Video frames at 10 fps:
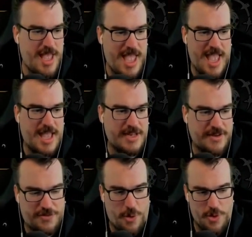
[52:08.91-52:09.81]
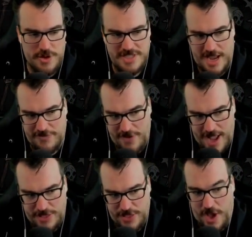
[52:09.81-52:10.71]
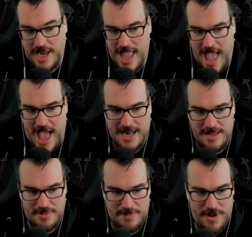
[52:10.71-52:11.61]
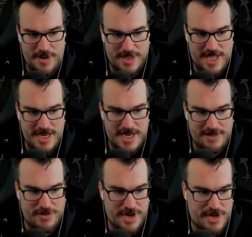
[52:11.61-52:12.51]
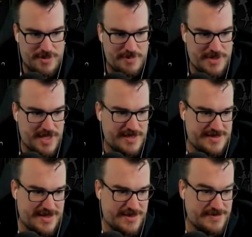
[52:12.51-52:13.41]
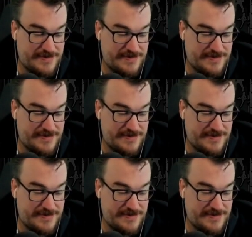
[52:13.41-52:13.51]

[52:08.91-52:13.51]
And of course, I, I thought he had it, but apparently I never equipped it, so.